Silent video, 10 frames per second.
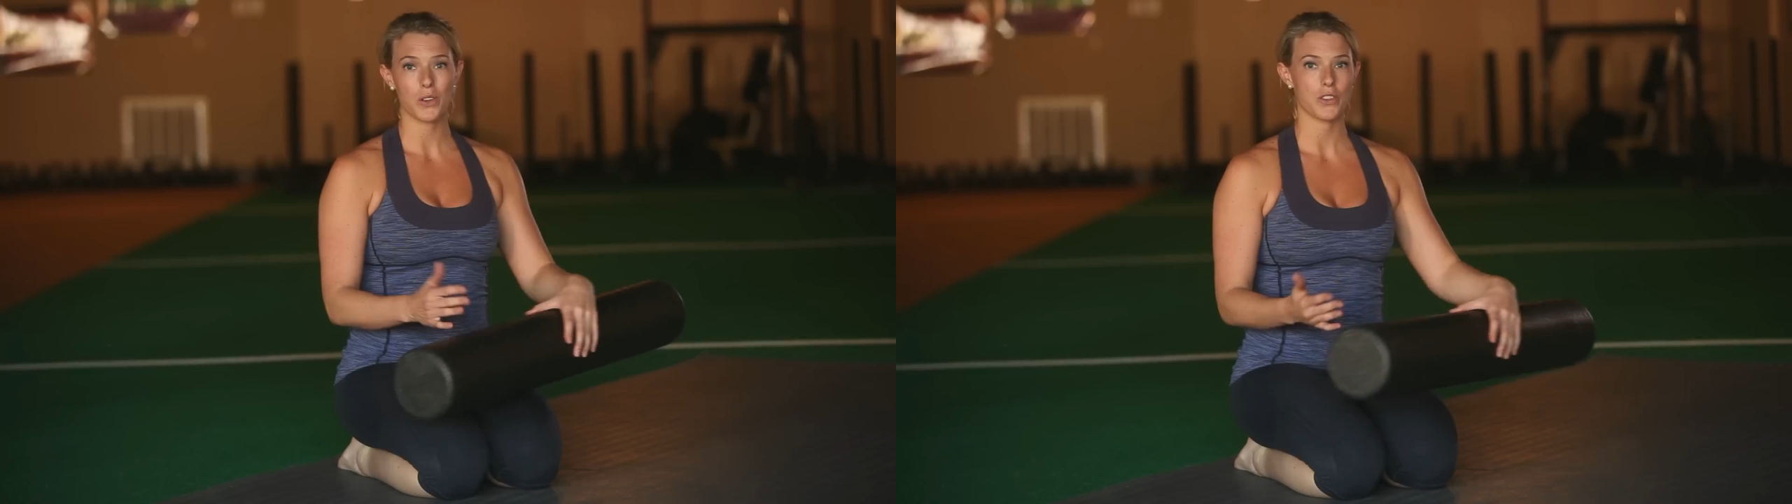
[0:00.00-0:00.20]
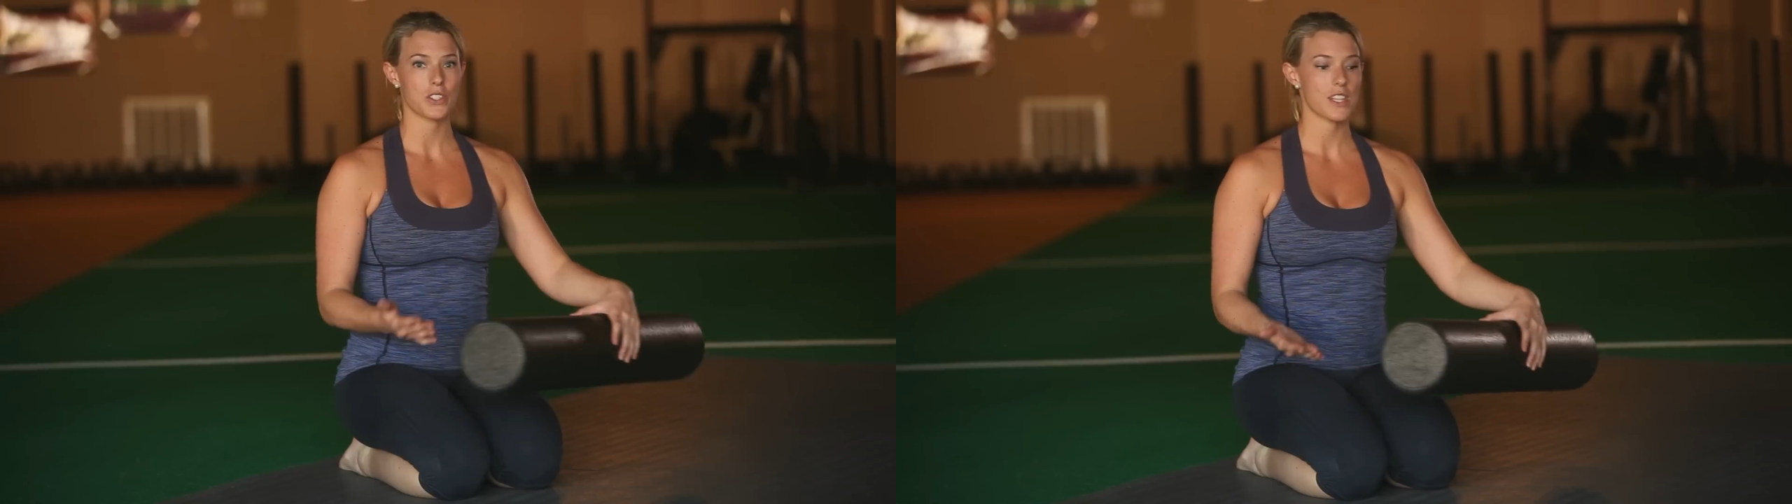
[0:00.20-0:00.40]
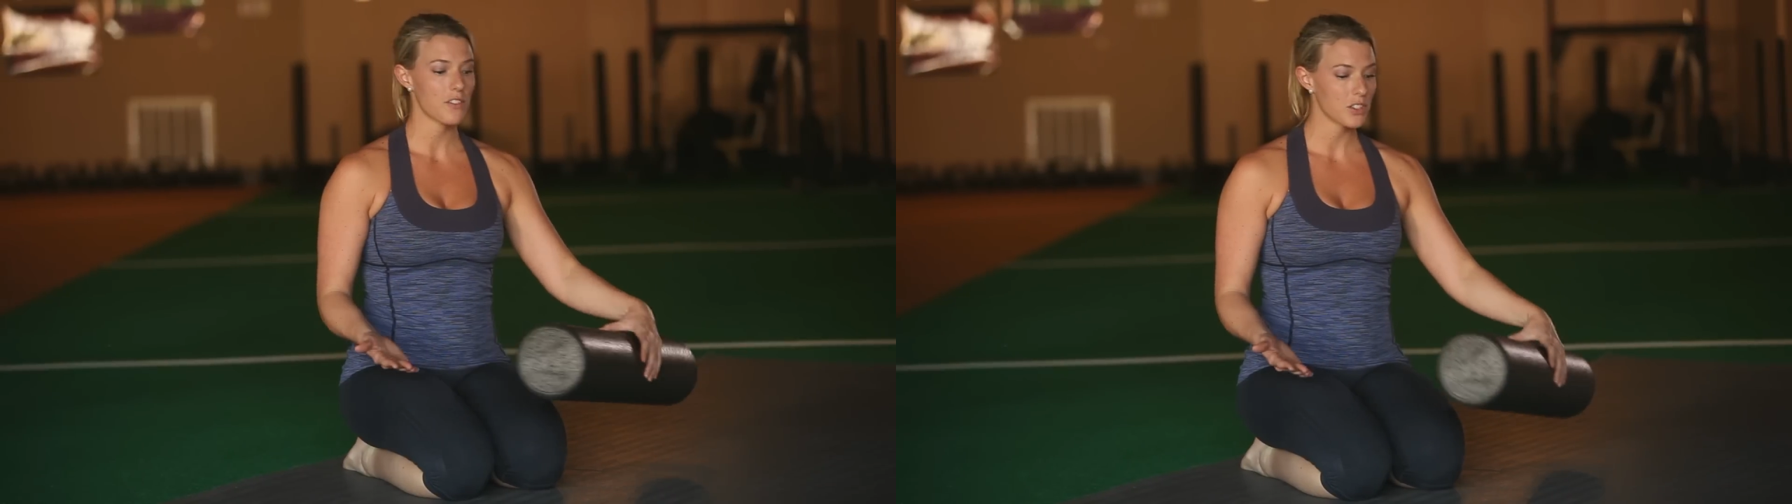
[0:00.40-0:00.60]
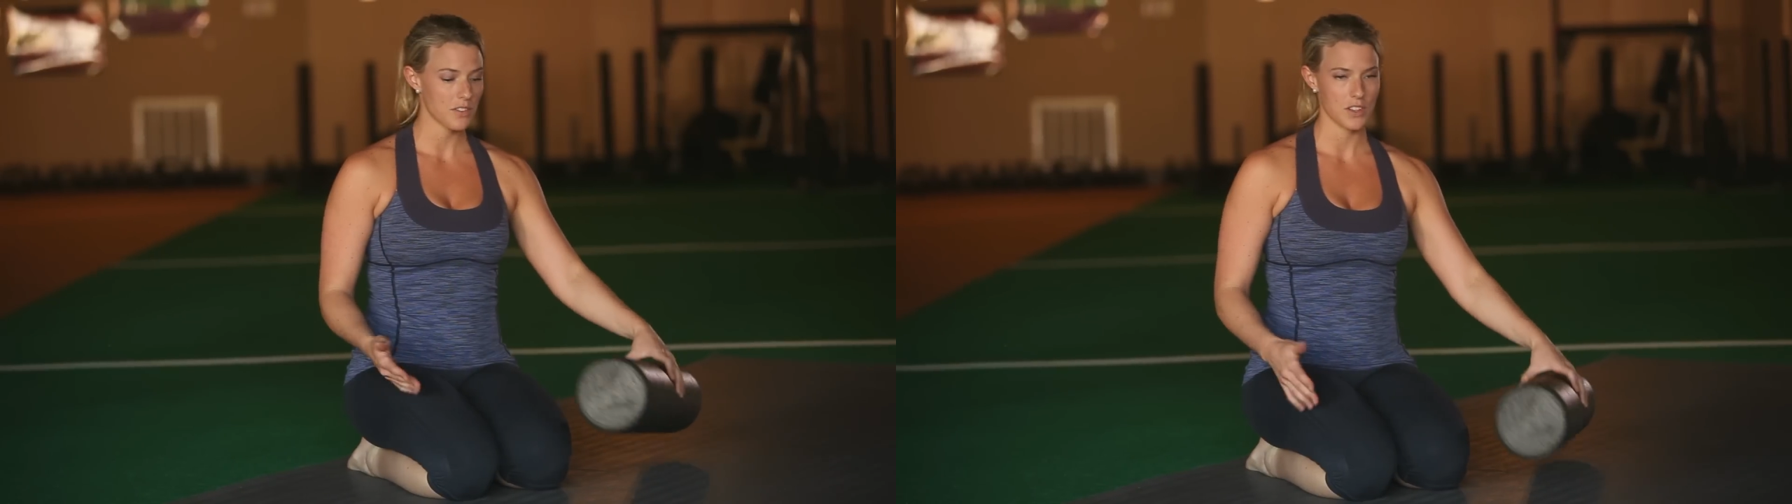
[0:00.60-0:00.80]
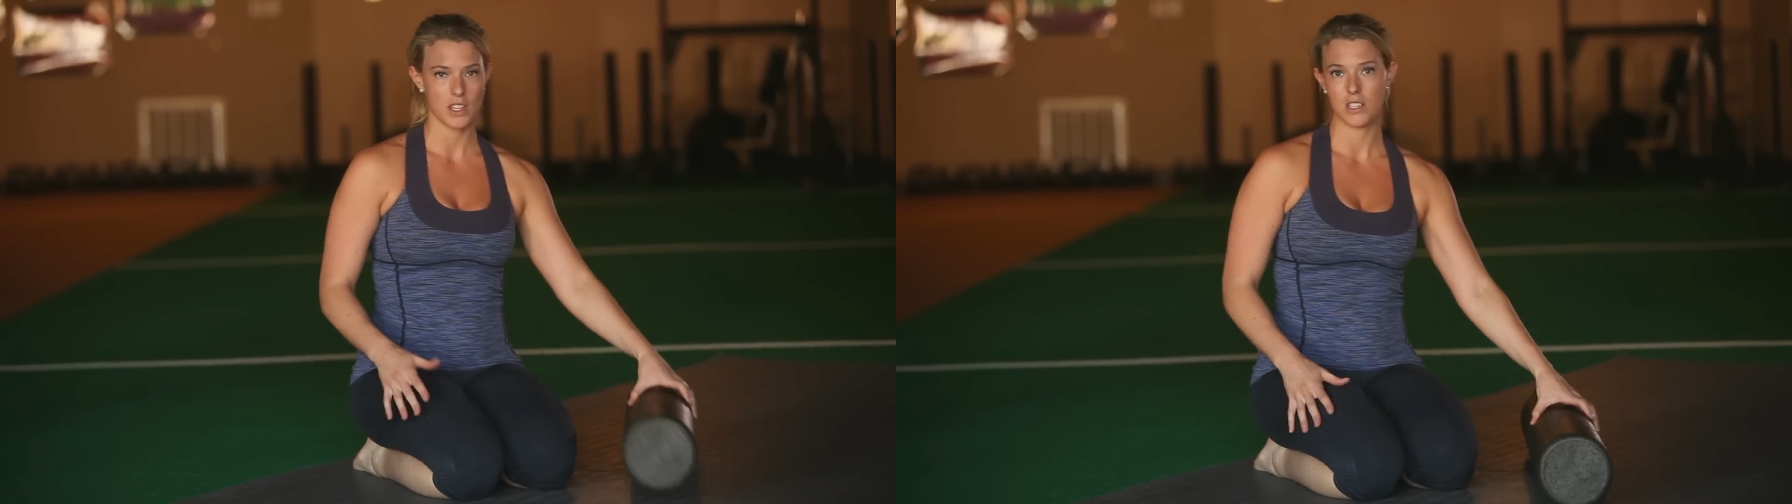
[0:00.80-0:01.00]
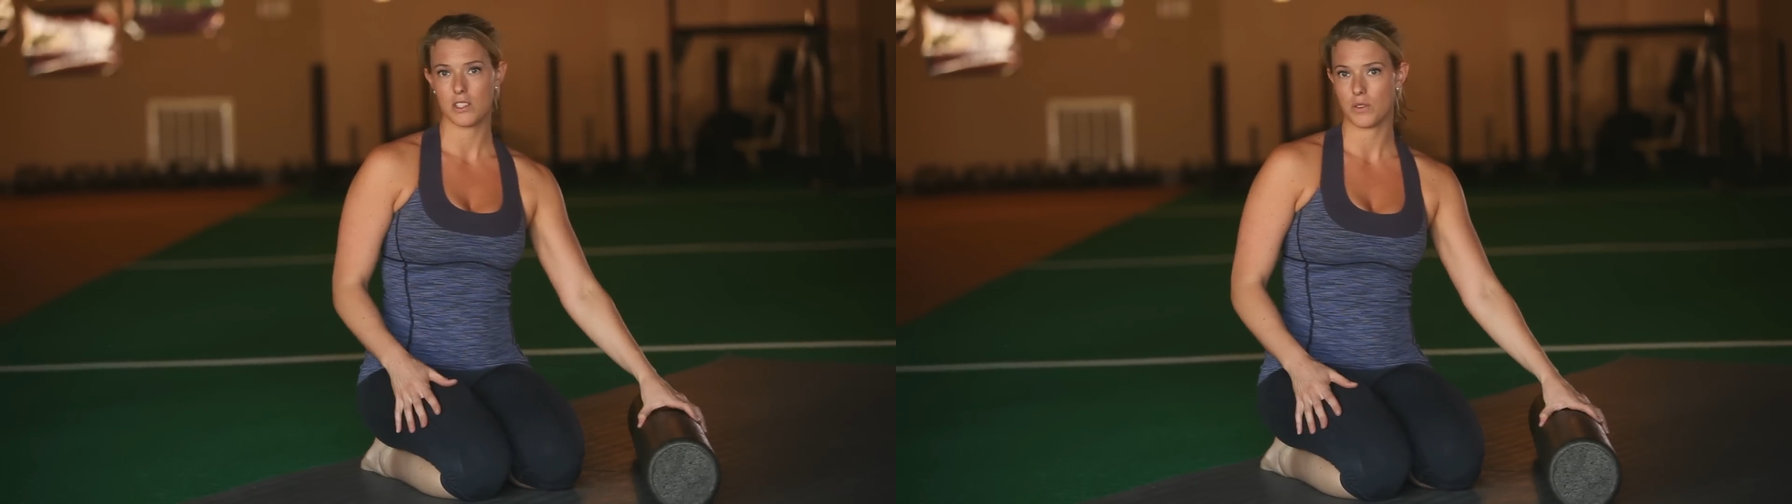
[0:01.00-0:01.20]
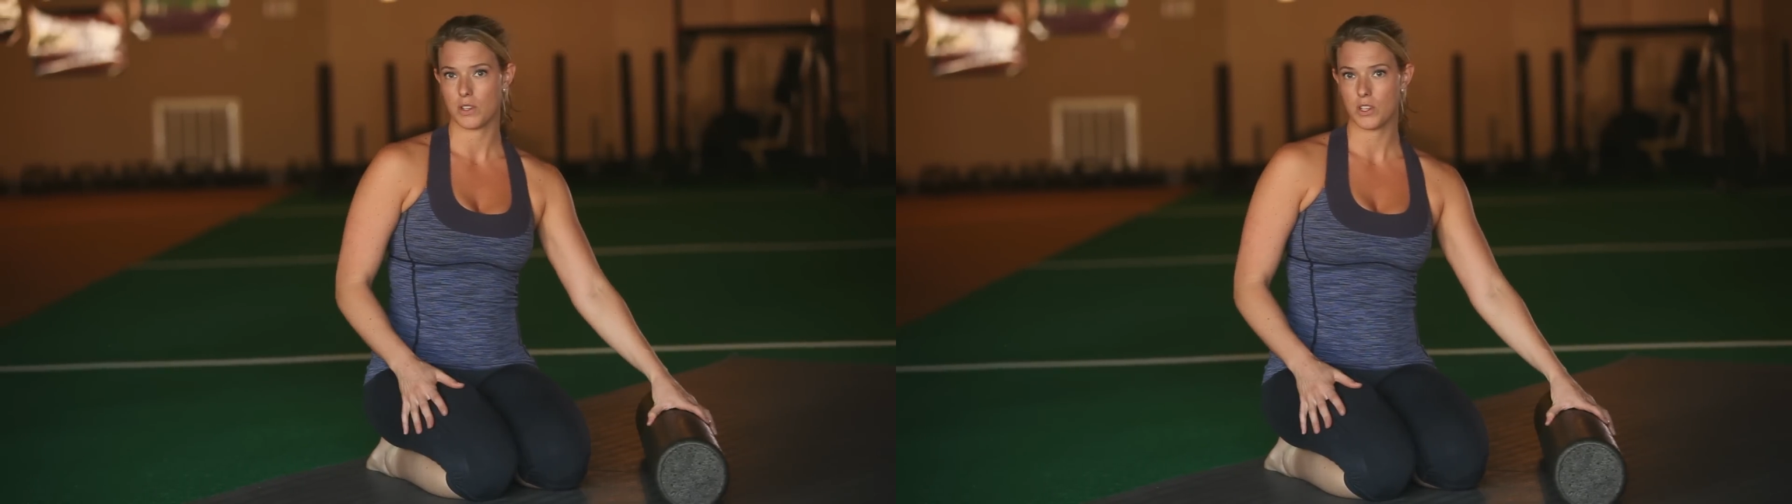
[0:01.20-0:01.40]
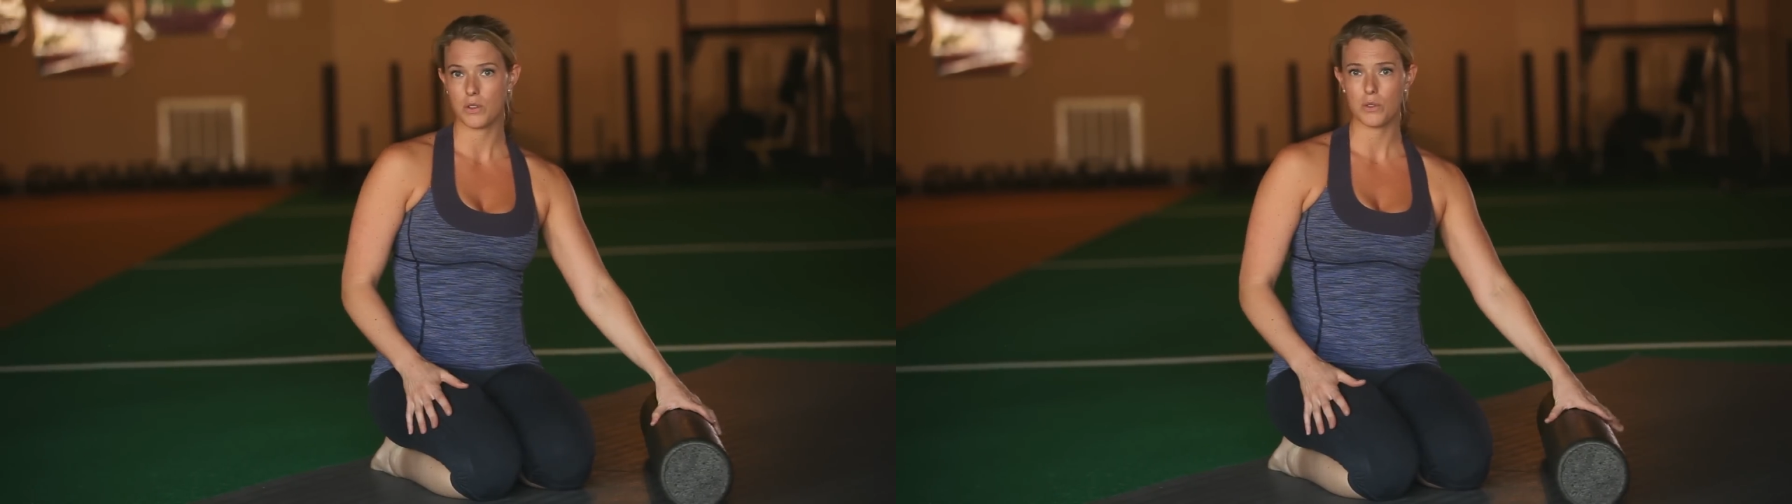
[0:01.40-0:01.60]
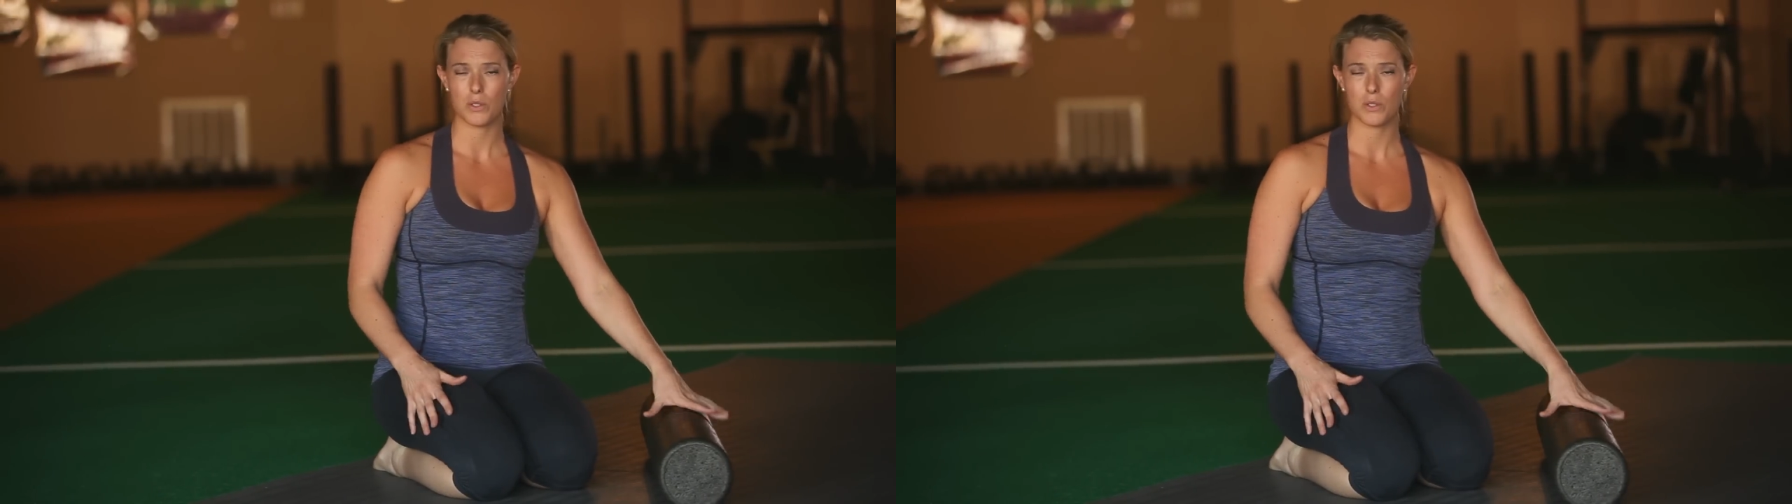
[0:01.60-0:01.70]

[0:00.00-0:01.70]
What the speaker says: There's several different things you can use.